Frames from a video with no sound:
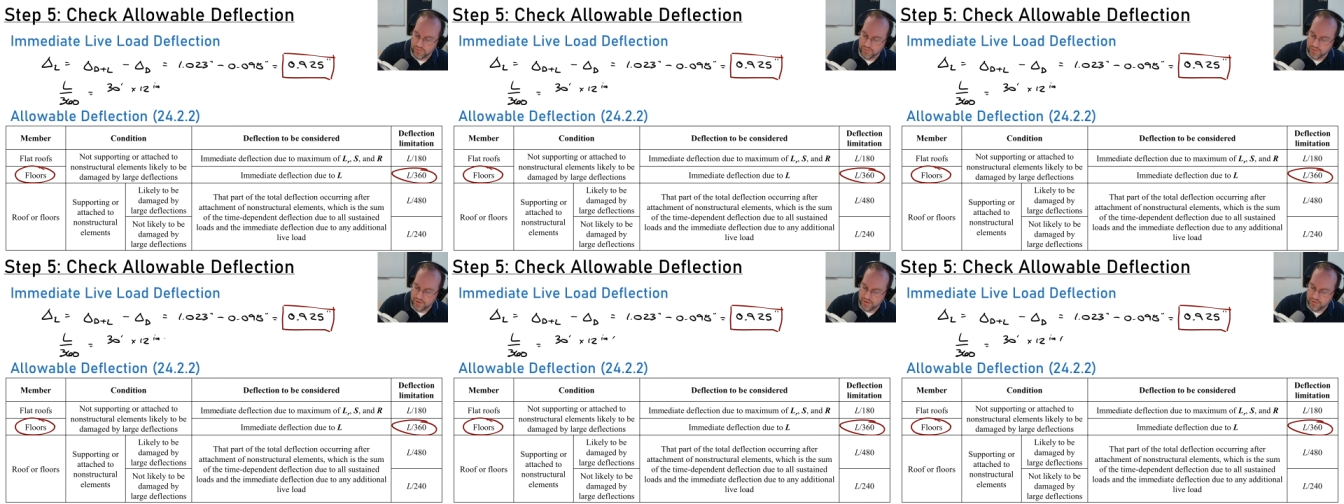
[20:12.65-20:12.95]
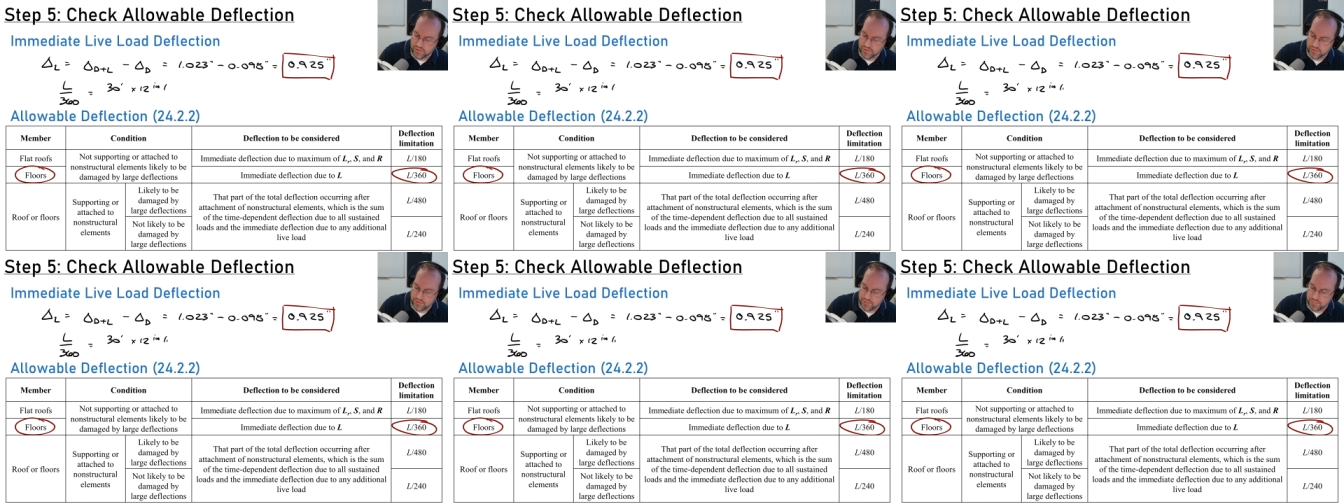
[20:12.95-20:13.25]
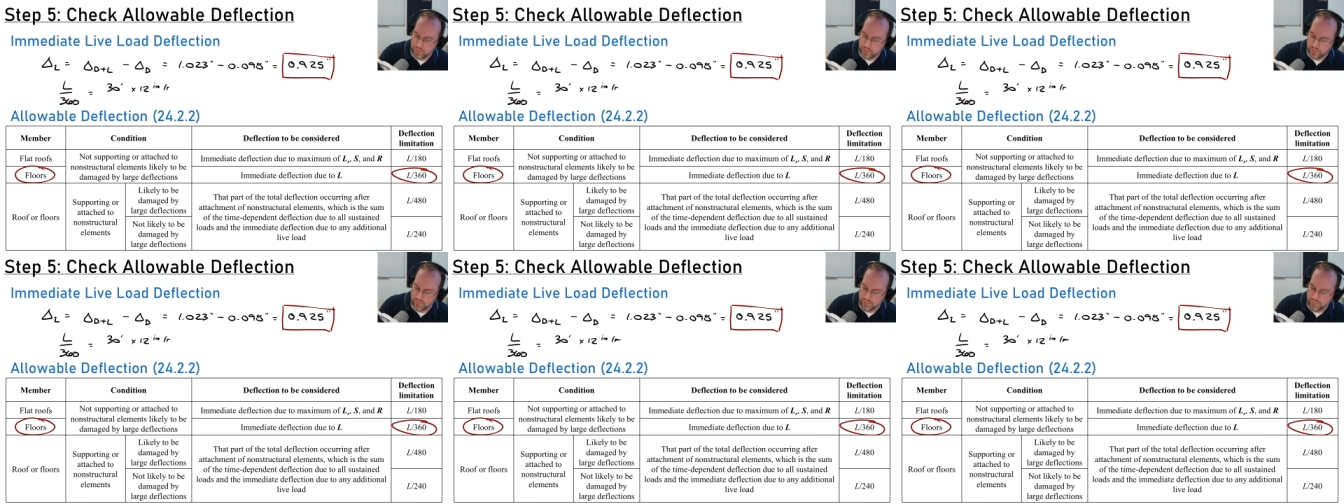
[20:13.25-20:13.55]
inches
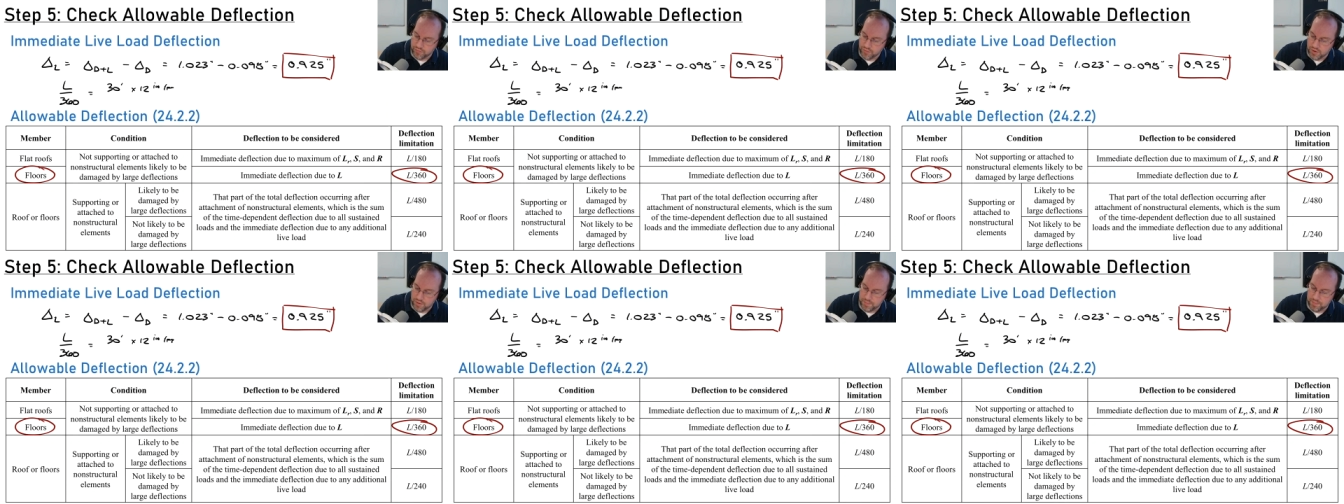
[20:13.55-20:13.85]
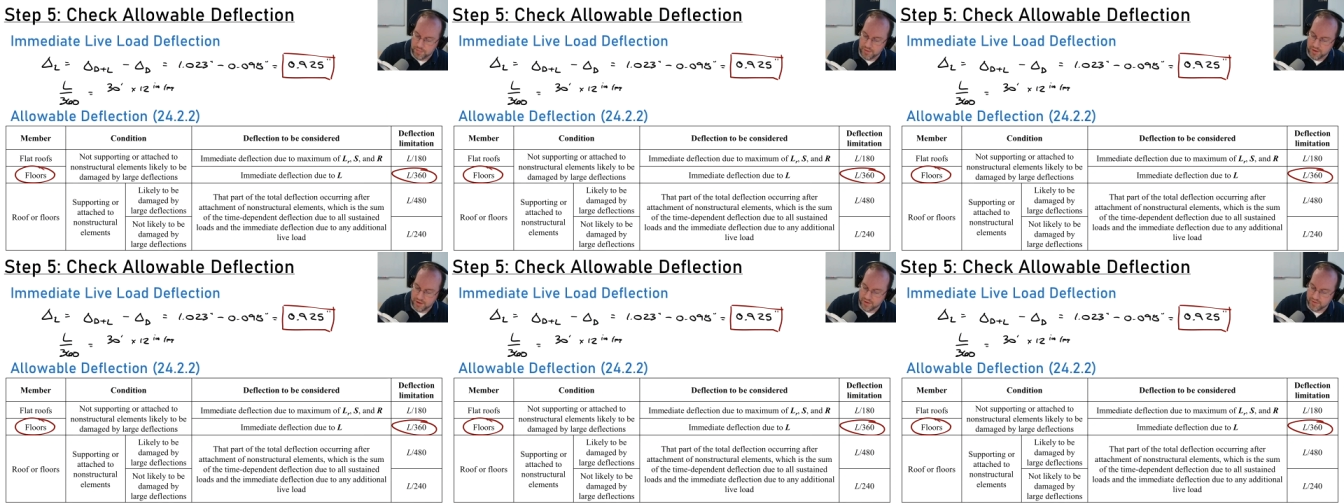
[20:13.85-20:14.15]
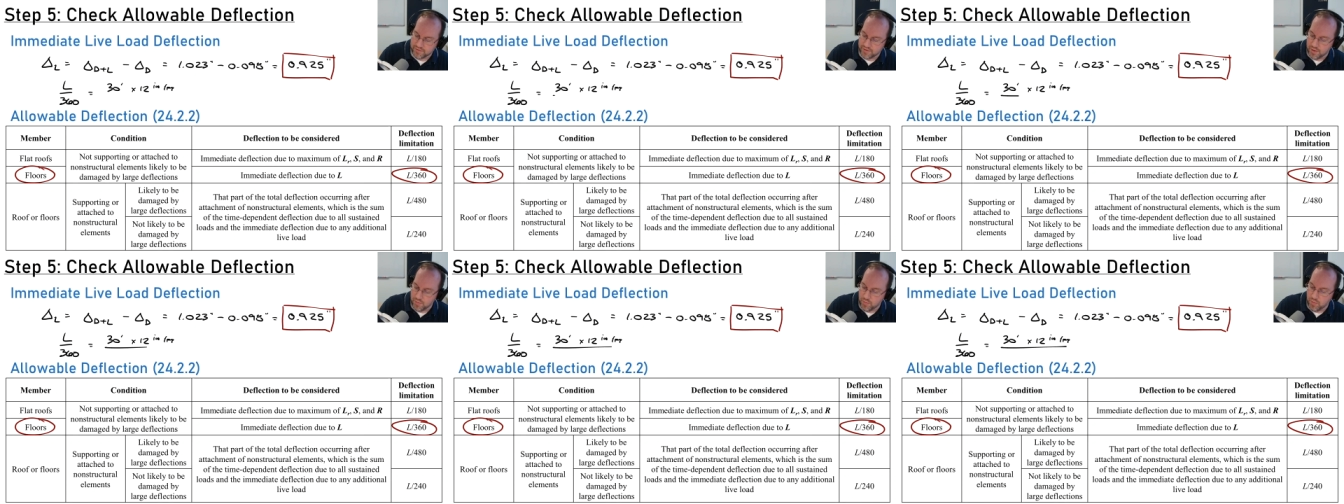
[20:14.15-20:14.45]
per foot because
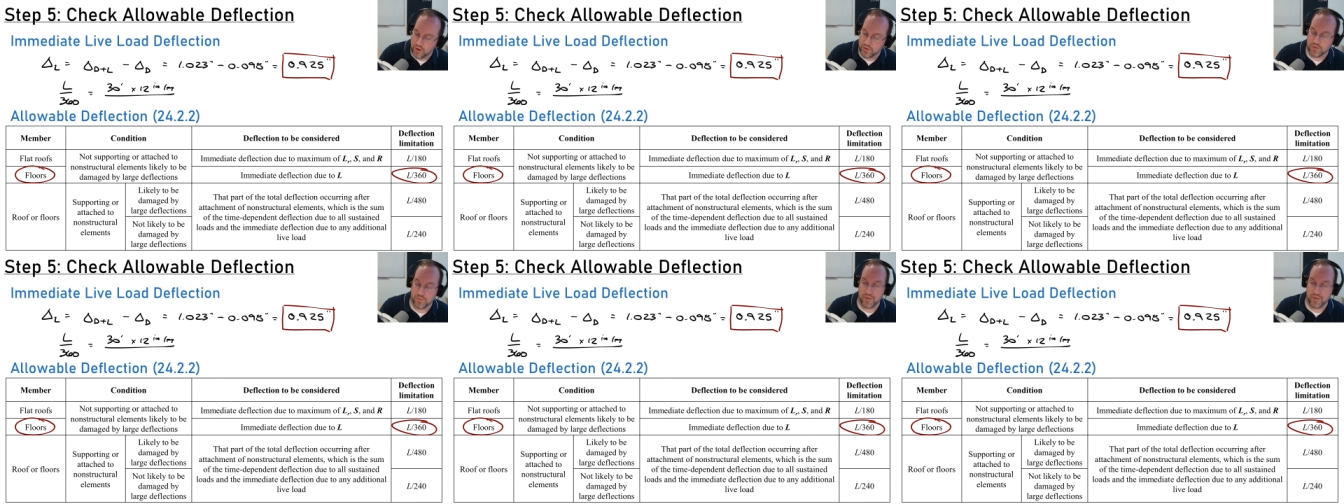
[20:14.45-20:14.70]
I want to